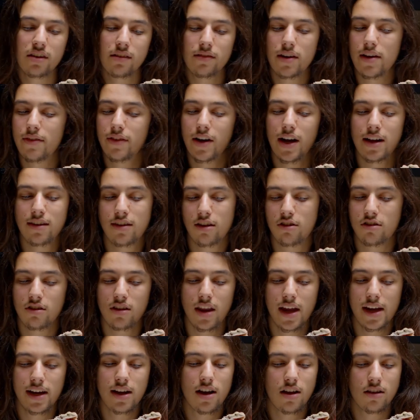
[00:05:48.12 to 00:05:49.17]
I've never had such a
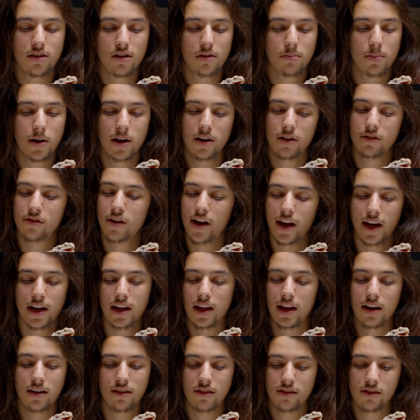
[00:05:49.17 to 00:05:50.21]
light-colored bearded dragon
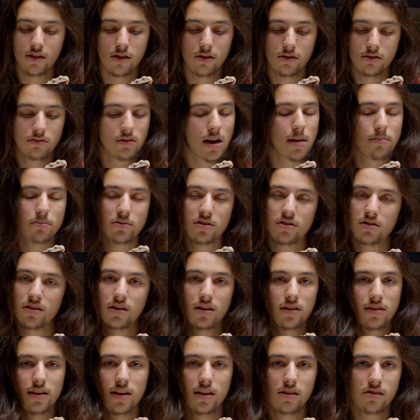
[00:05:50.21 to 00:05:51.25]
in, so I'm just going
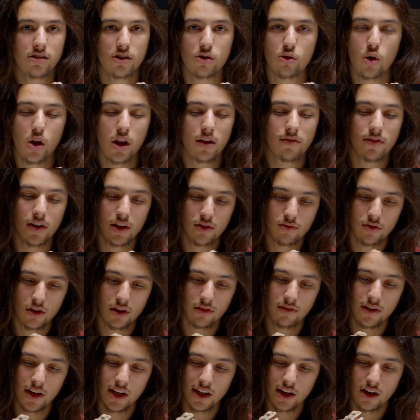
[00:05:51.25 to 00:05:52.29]
to say that she qualifies for
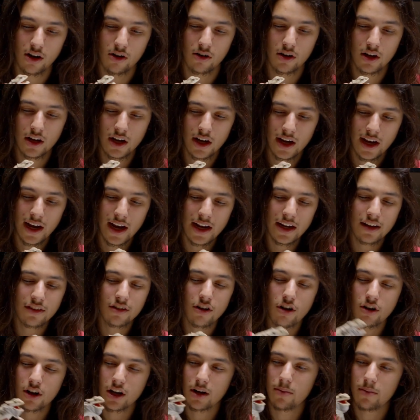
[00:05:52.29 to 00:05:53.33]
the video, and it's
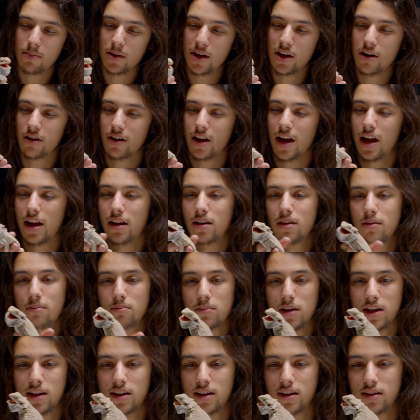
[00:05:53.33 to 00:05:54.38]
all going to be okay,
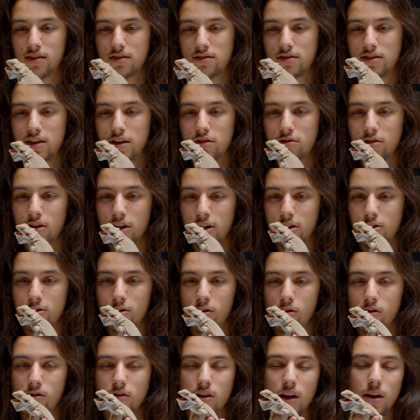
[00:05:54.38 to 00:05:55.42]
because she's really
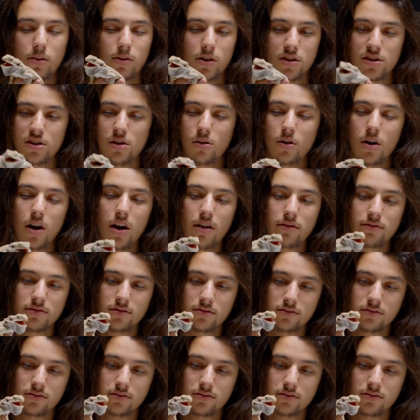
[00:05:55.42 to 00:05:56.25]
cool, and I want to show her off.